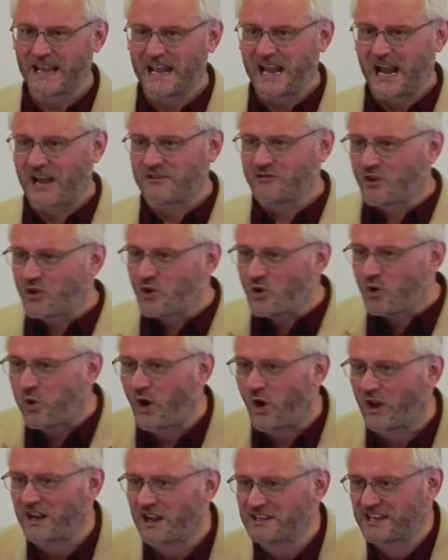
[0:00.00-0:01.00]
And the
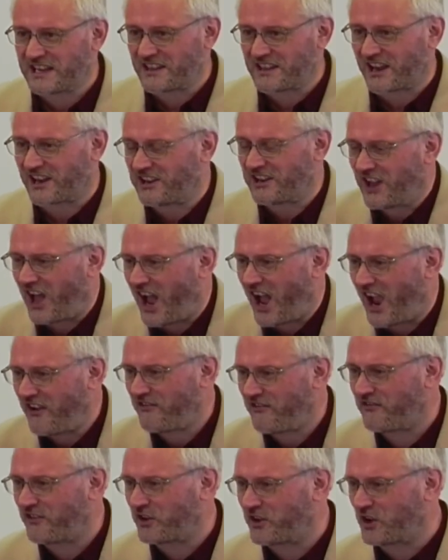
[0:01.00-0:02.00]
quality, the
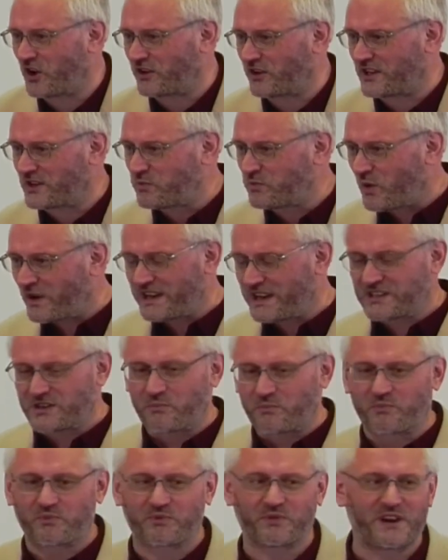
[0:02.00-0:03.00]
life that God is wanting to
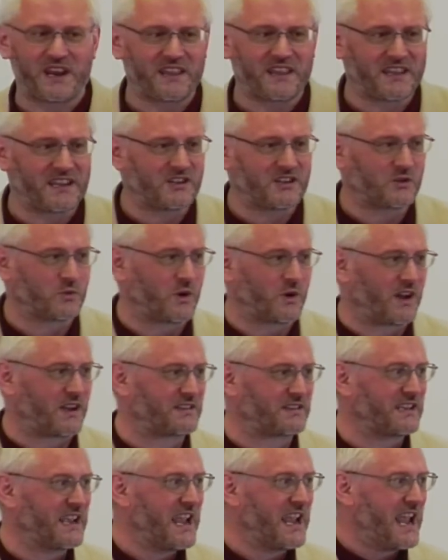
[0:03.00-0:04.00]
breathe into
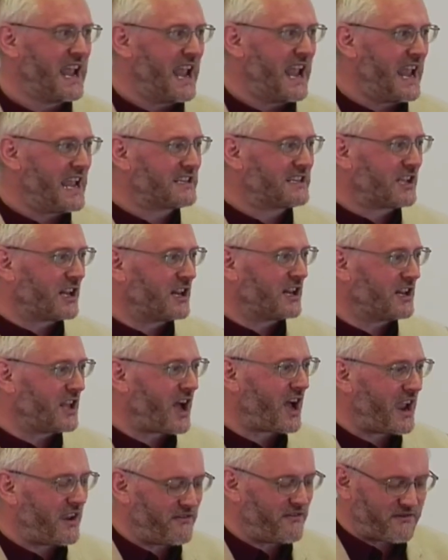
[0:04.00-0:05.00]
us is a
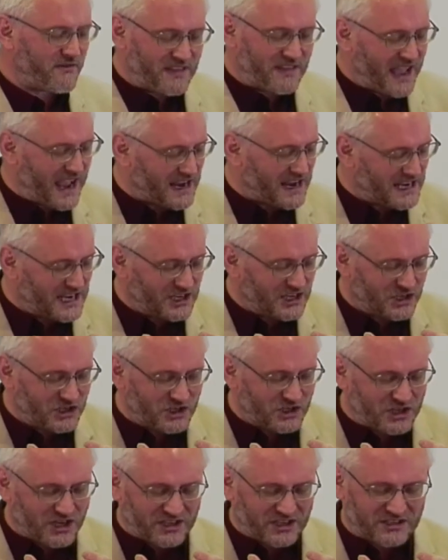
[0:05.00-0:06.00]
life that is
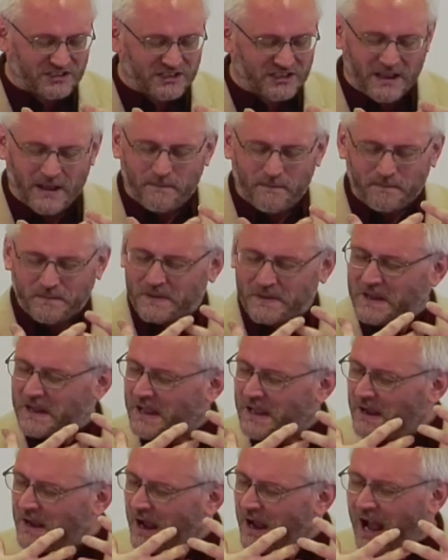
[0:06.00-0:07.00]
just
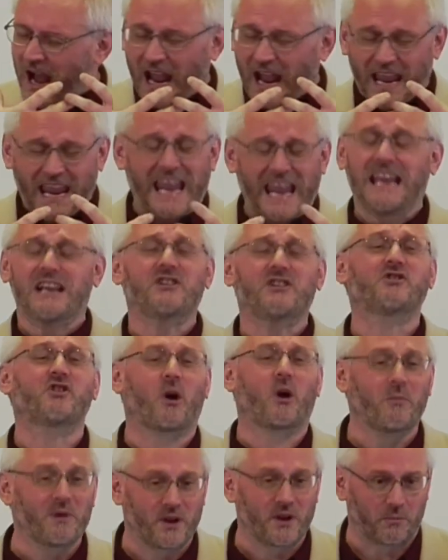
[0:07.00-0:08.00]

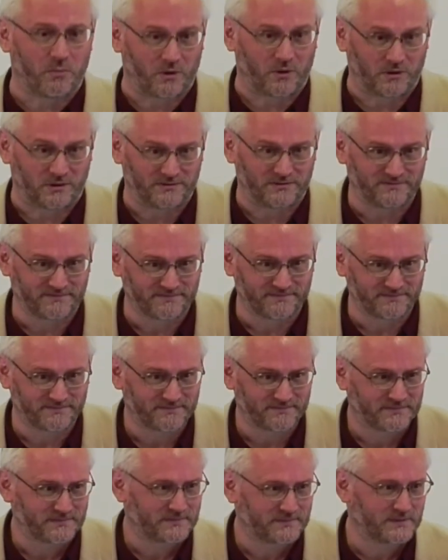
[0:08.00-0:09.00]
indomitable,
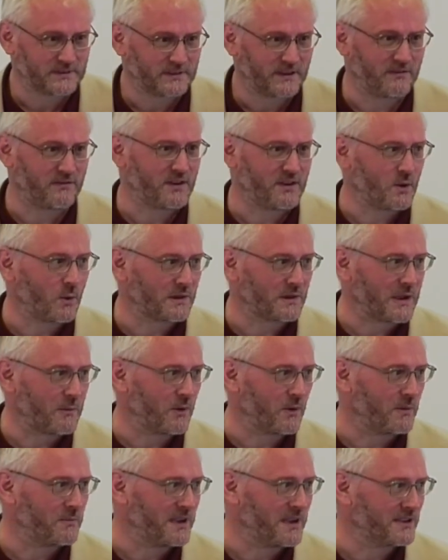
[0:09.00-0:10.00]
if you know what that
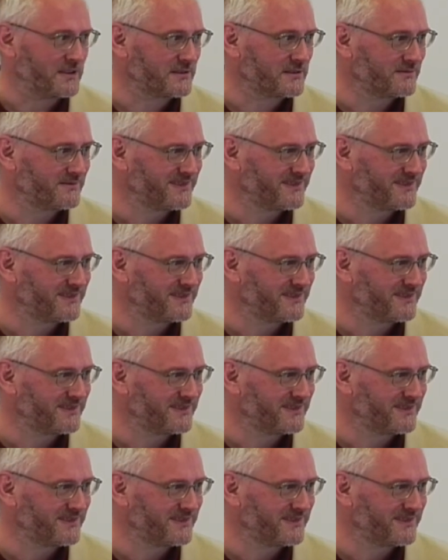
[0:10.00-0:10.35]
word means.